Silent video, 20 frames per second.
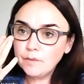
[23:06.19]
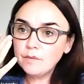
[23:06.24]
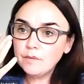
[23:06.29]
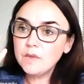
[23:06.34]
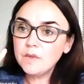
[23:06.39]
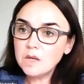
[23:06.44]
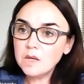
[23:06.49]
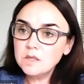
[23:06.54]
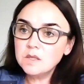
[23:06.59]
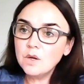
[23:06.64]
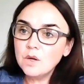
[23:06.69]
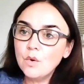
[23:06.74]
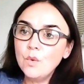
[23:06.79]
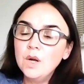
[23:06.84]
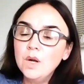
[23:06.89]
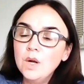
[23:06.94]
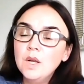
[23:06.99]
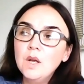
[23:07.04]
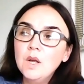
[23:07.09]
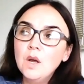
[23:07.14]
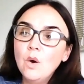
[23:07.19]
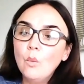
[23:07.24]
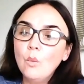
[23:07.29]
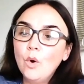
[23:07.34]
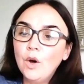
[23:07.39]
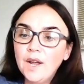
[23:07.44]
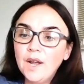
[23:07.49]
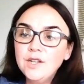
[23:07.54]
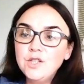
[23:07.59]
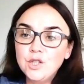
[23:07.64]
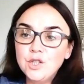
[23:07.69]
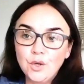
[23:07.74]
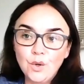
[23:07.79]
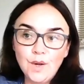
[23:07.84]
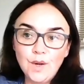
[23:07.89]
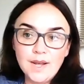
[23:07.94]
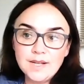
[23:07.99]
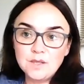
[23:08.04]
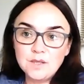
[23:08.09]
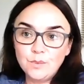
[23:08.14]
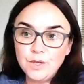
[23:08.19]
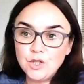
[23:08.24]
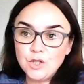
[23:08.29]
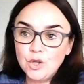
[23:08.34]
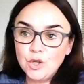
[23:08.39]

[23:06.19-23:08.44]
So what I do is